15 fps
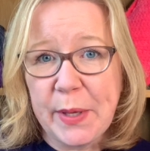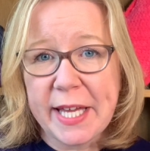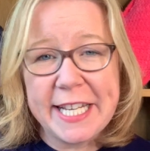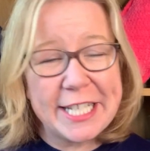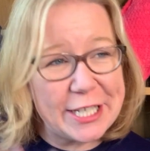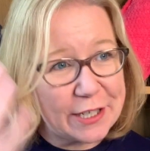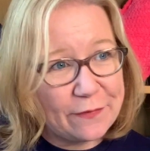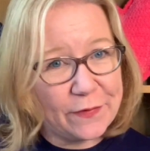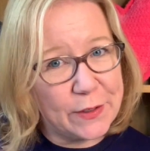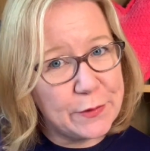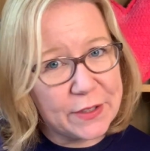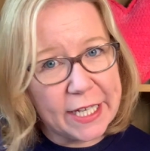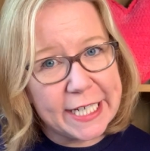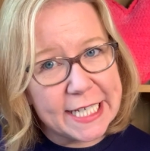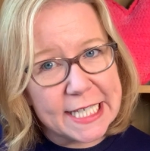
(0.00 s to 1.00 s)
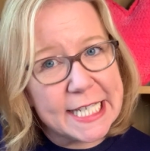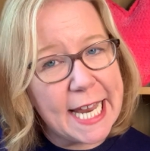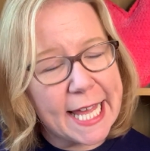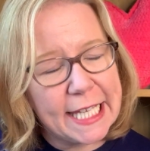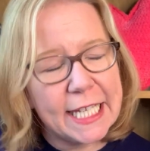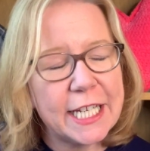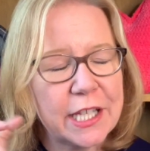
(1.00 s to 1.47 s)
and it just feels like it's
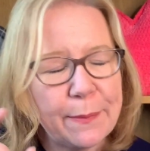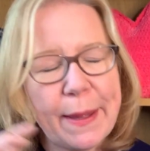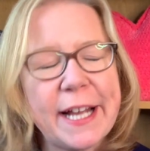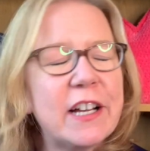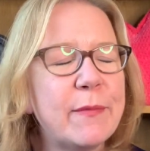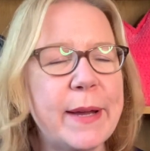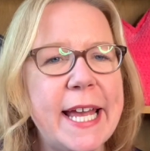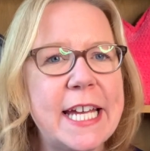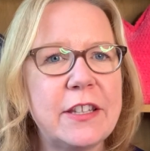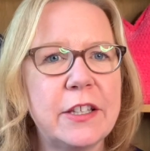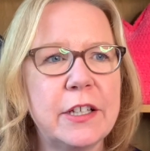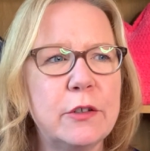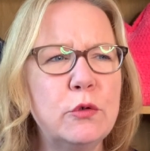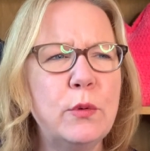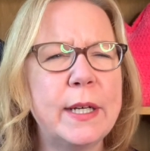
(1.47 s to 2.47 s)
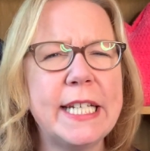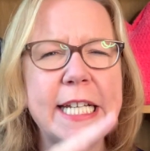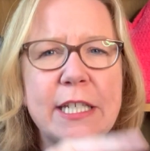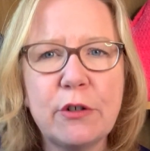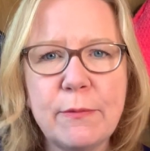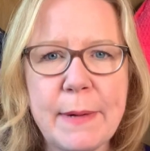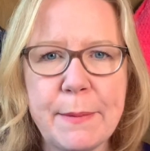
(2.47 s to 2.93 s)
nagging at the back of my head that, oh, I need
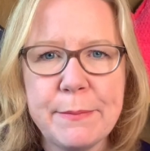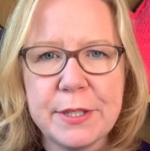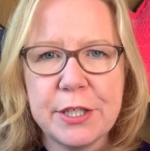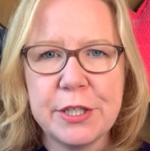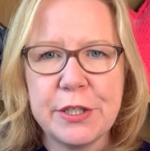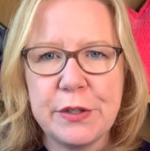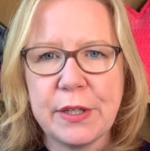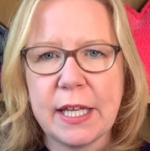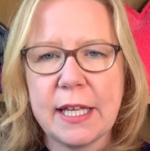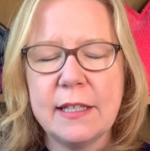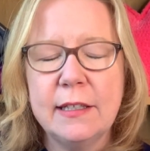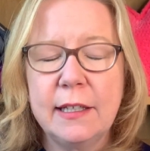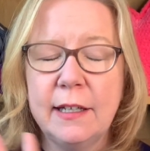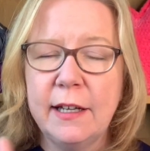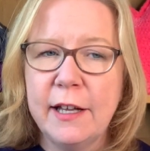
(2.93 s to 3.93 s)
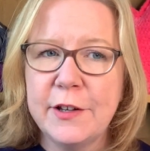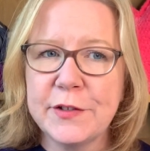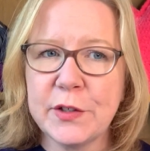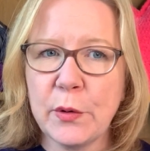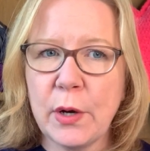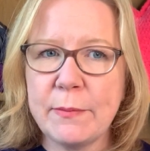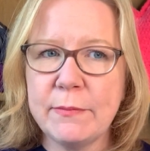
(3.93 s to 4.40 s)
to remember to do that.
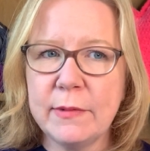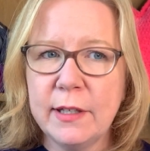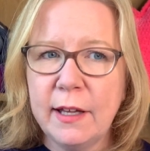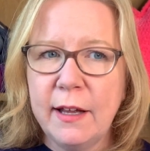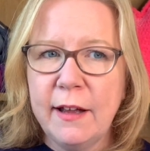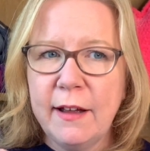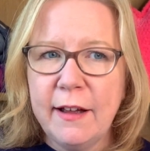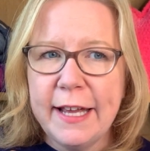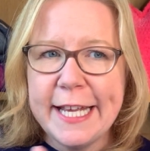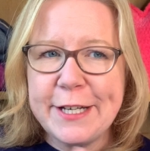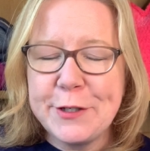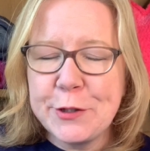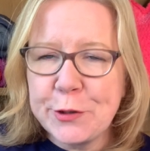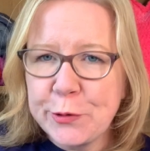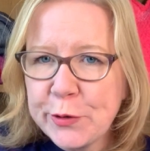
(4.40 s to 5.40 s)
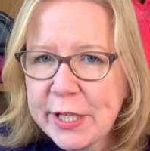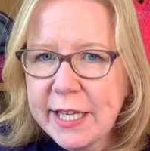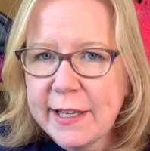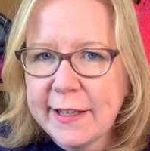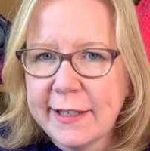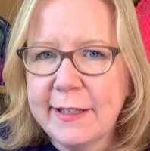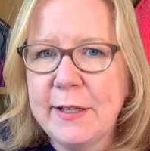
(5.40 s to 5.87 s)
So I'm
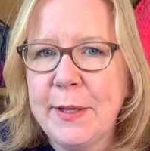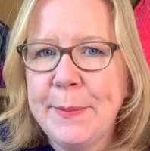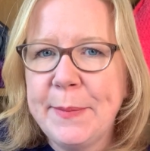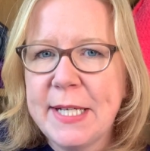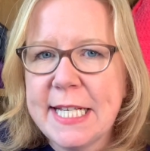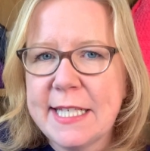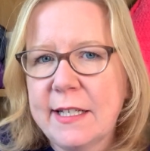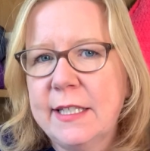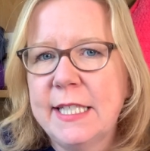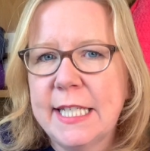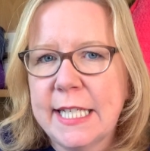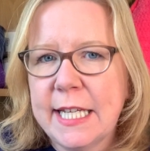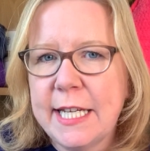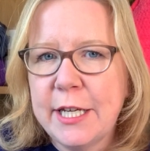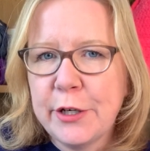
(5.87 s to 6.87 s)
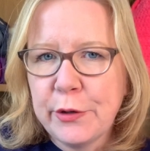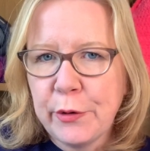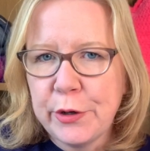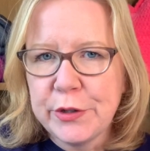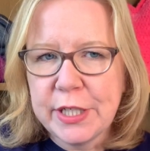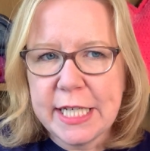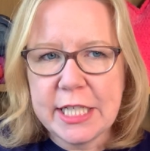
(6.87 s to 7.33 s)
enjoying my Sunday
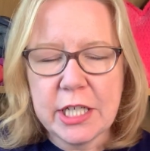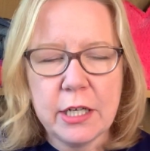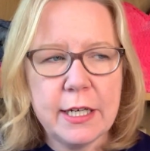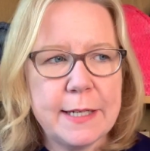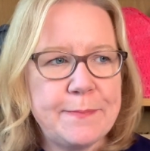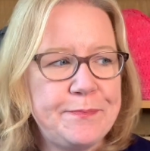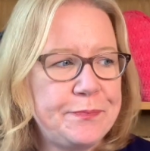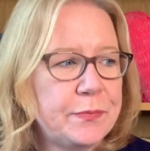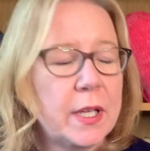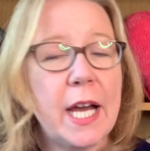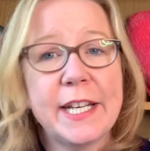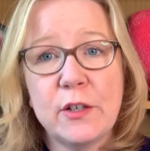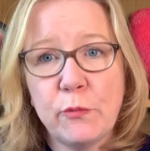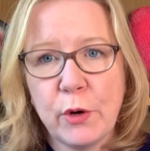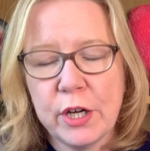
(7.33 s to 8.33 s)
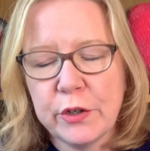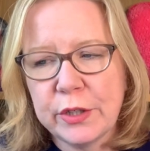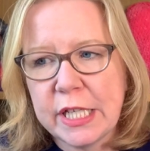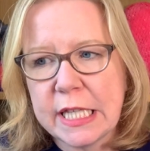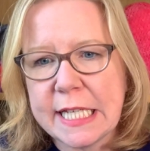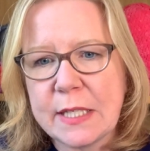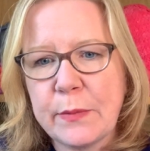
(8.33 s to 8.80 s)
crochet time. I didn't work on
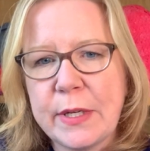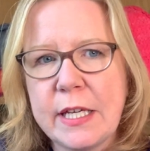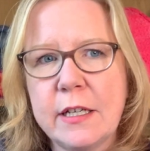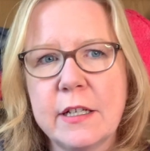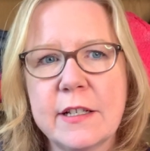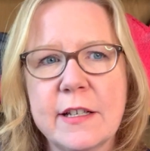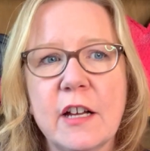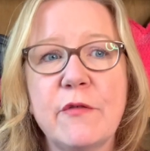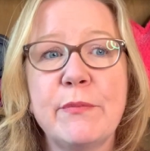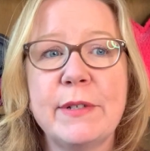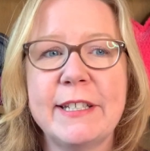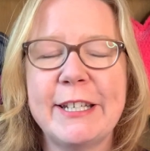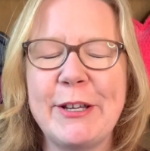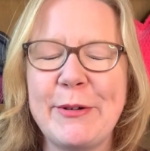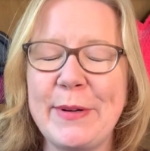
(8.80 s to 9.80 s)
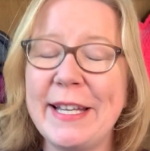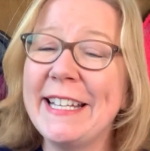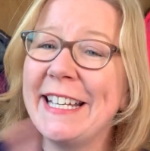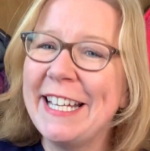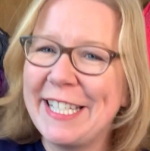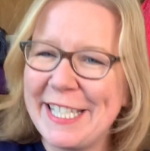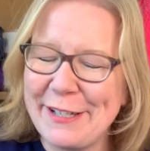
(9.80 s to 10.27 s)
it this week because I've been doing
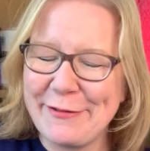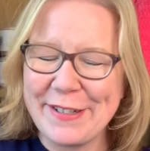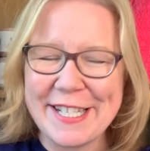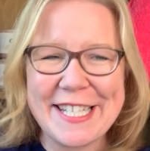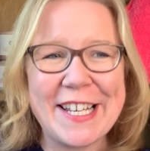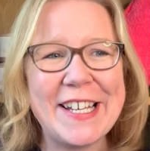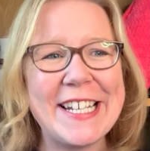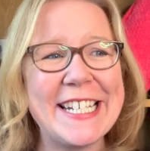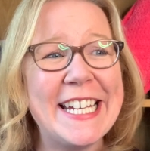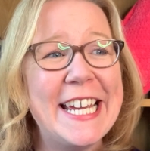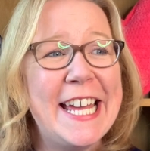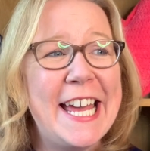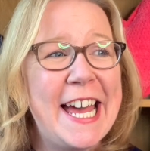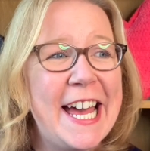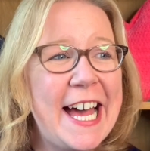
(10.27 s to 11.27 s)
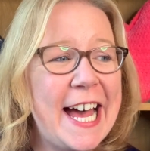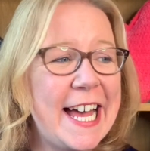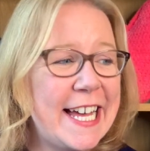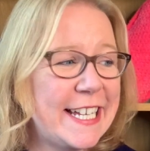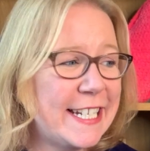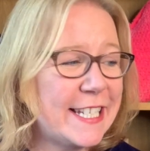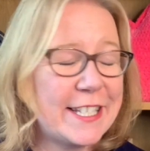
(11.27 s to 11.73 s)
a different design,
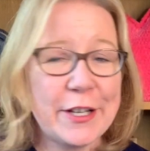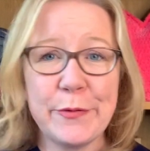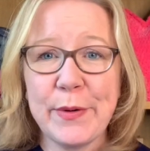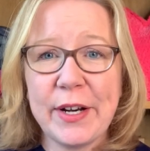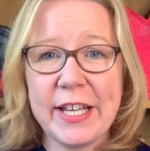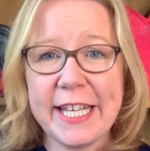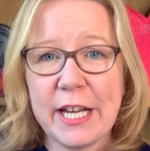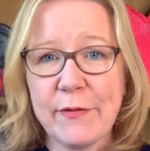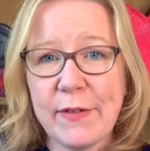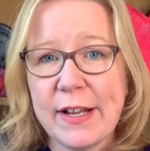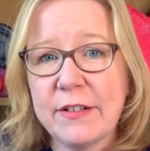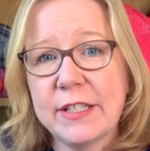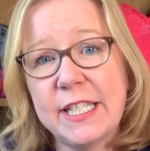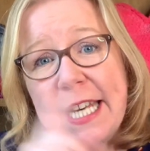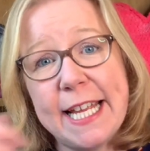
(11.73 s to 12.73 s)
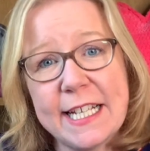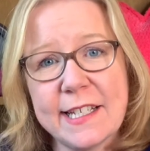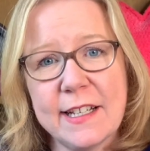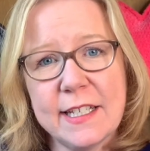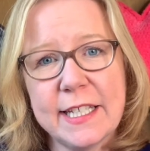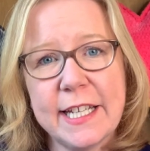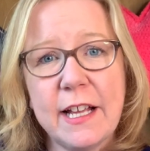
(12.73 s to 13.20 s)
and so when I get round to next
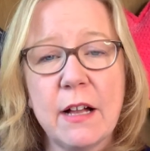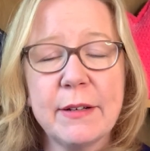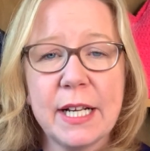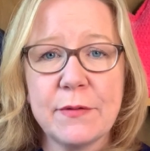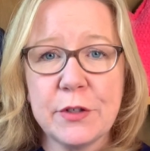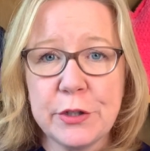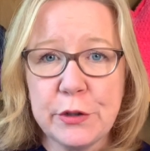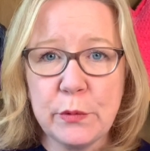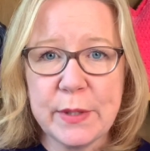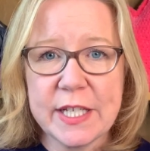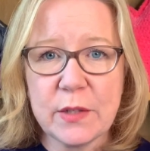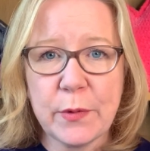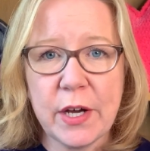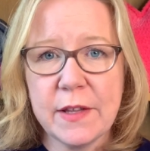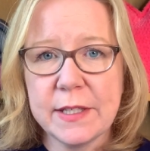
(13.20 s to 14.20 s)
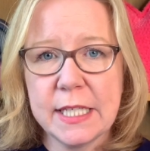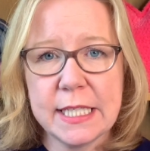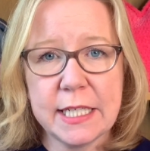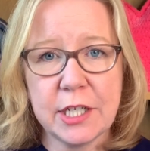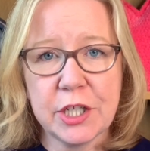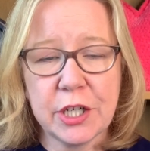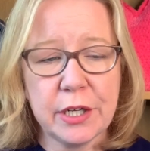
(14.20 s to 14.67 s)
Sunday, I'm gonna have 2 weeks worth to
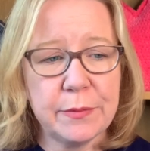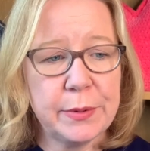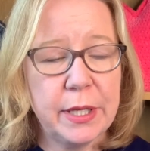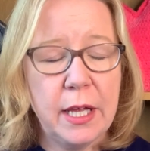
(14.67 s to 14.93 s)
stitch up.